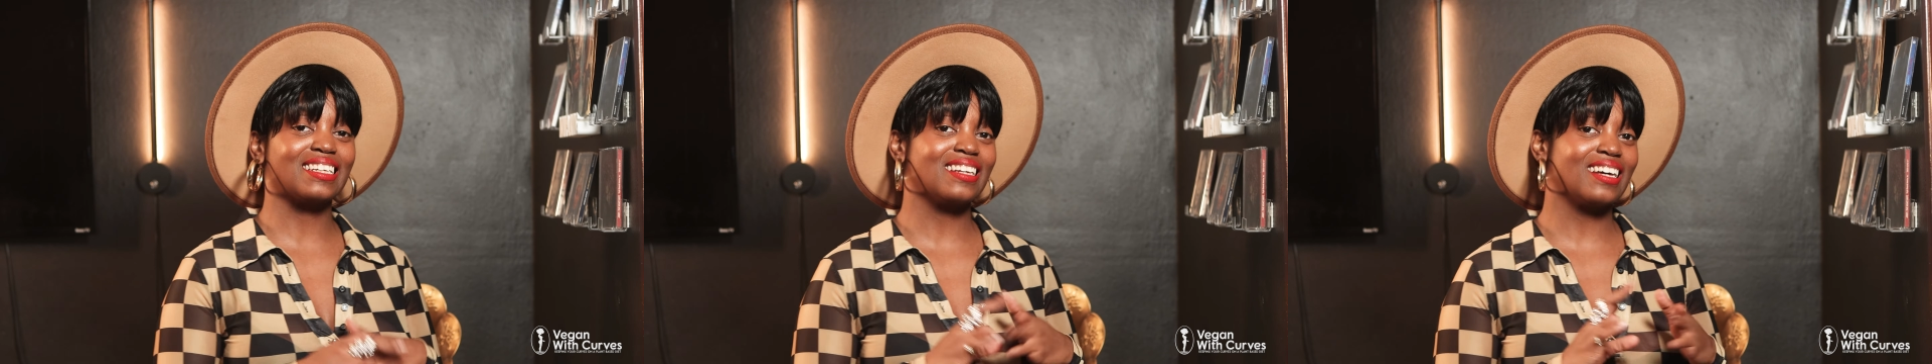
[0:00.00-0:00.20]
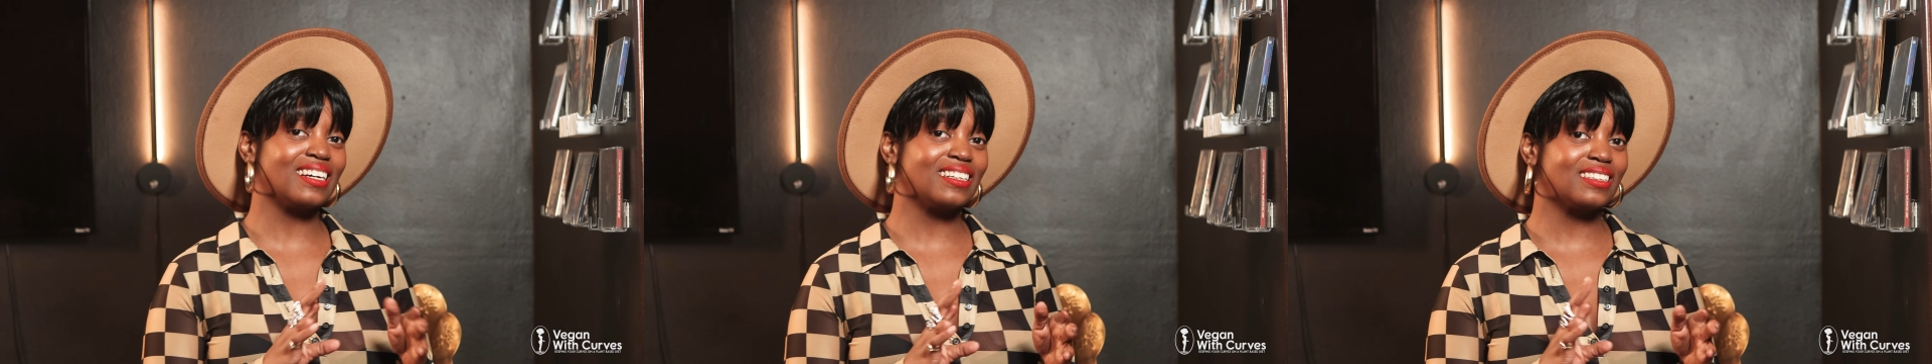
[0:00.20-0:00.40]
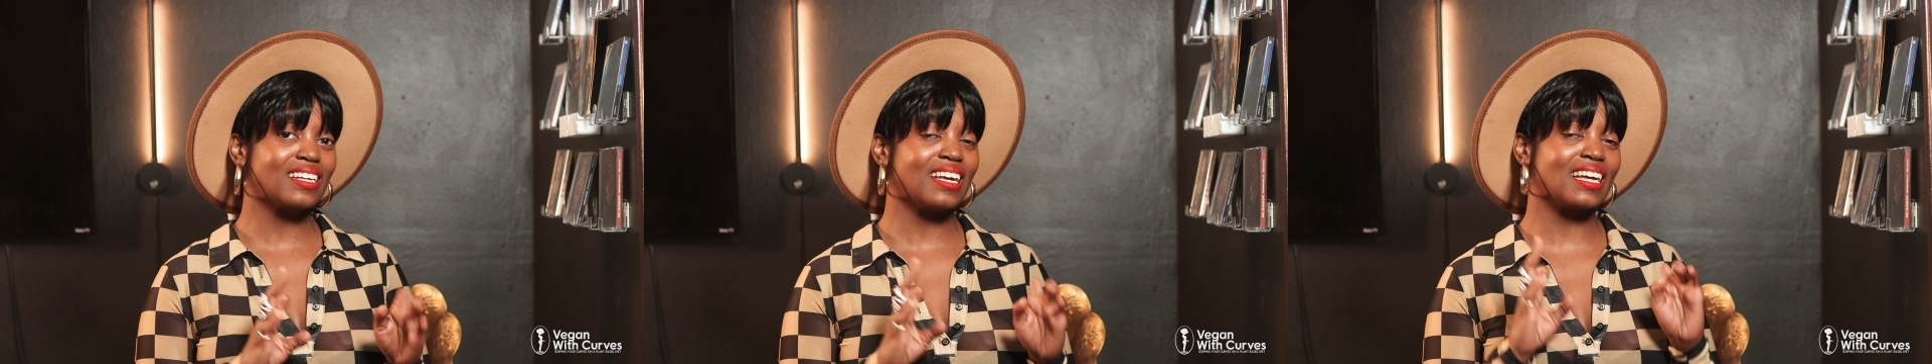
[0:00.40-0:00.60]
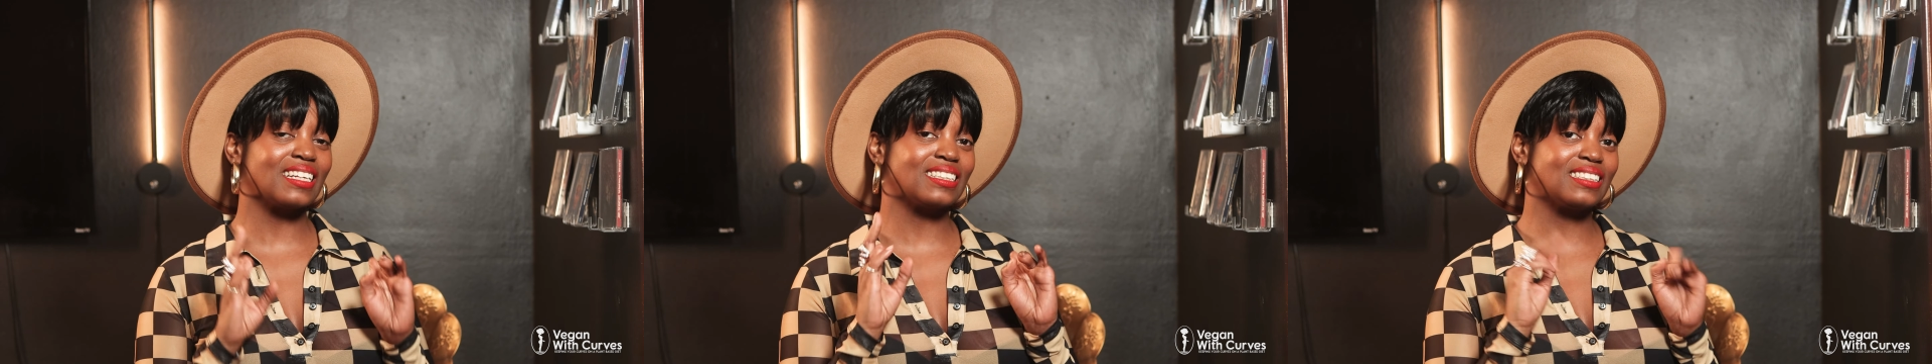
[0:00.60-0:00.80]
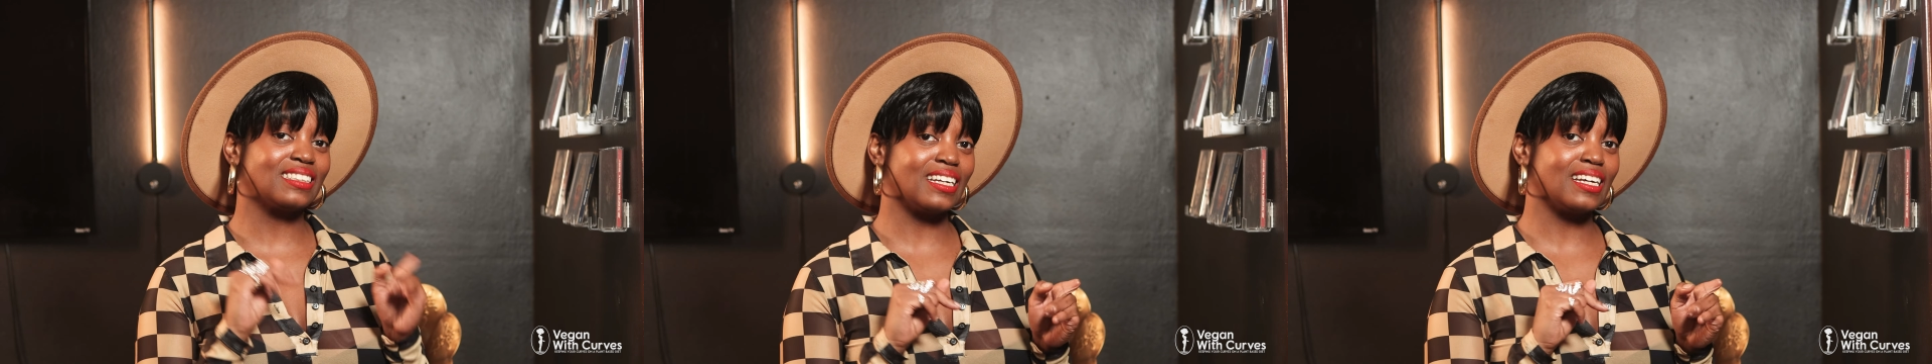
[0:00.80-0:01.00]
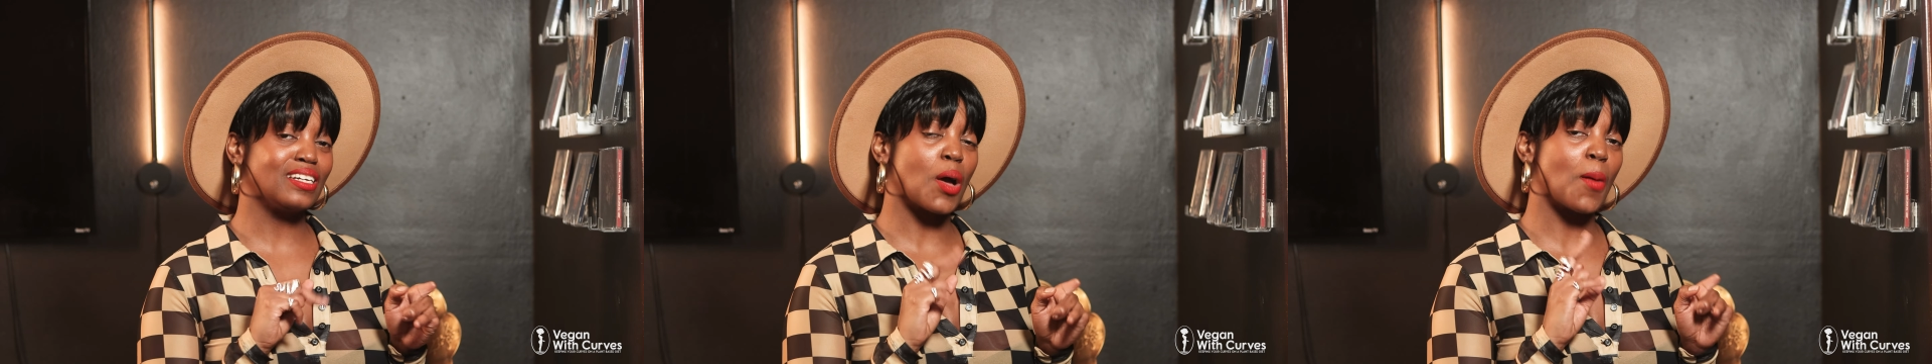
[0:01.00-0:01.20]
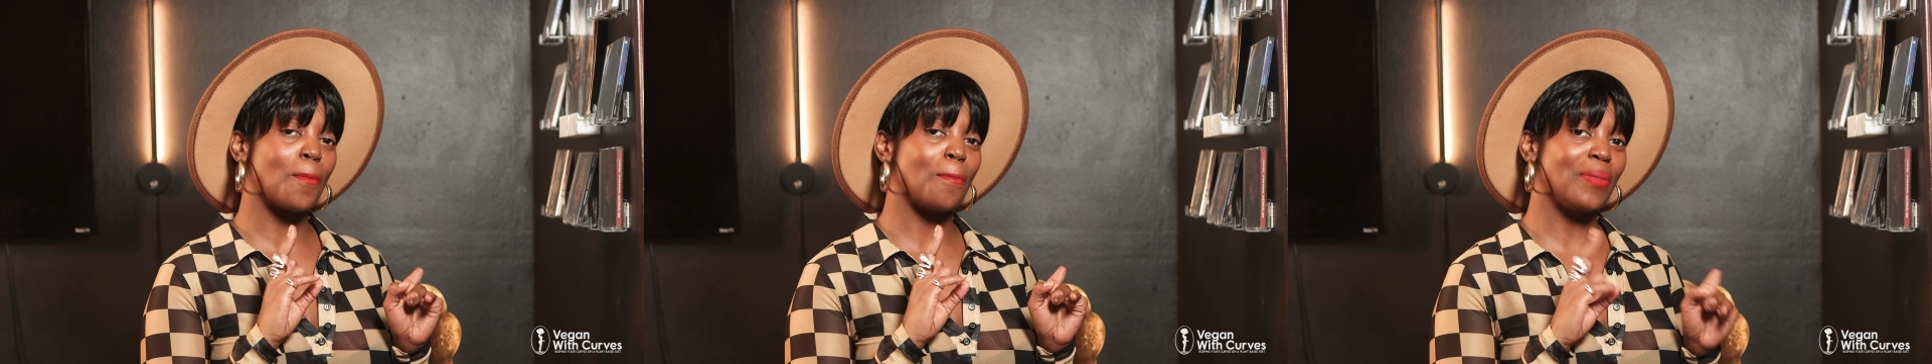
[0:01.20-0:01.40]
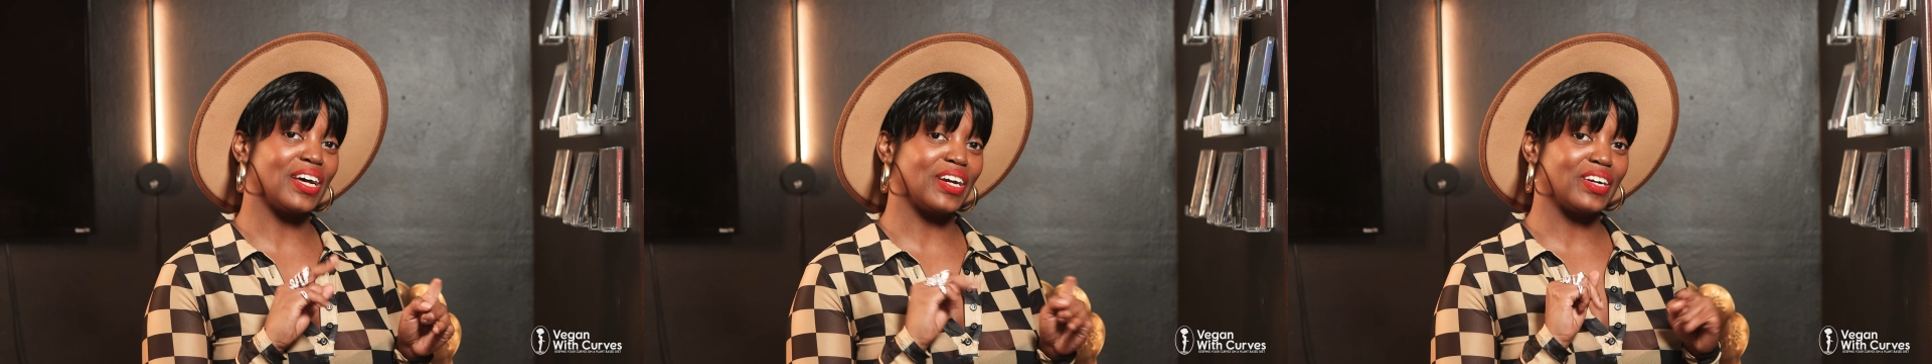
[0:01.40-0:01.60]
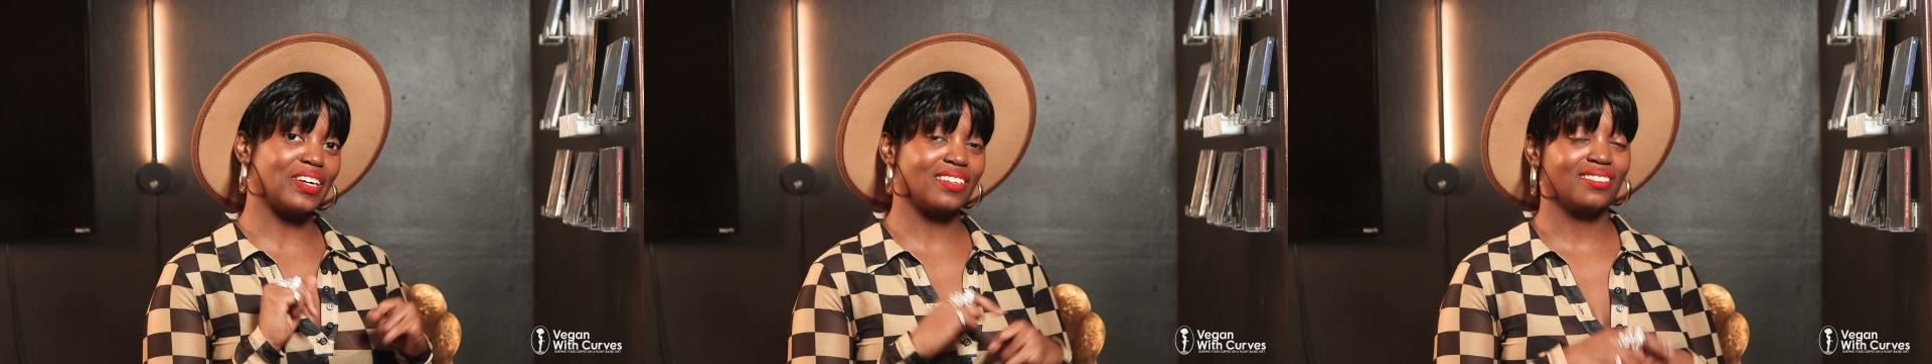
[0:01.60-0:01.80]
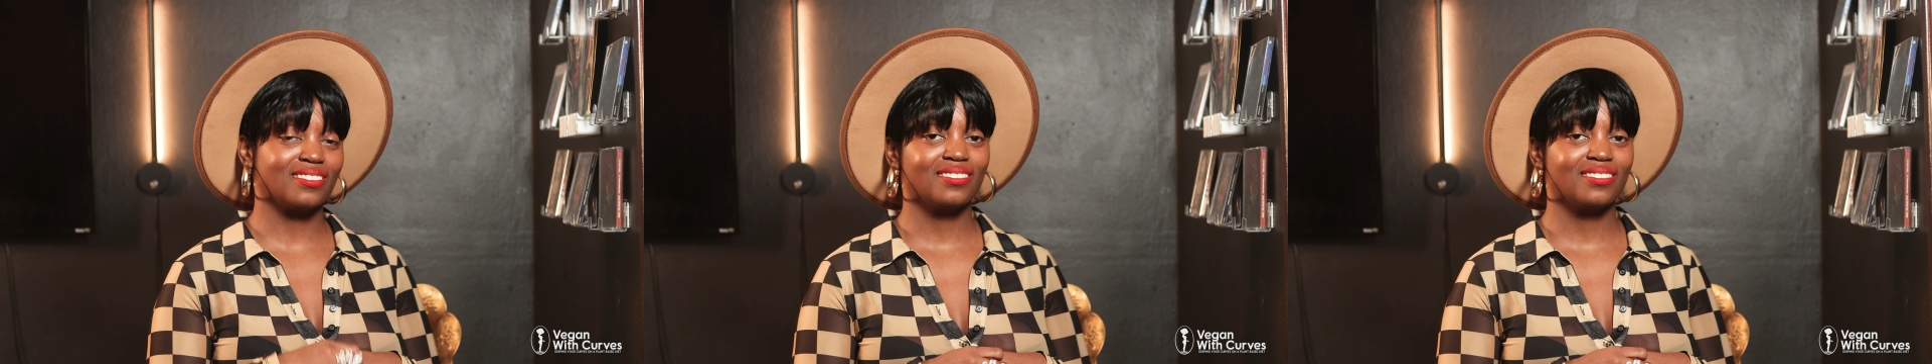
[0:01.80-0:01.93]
nut and seed butter.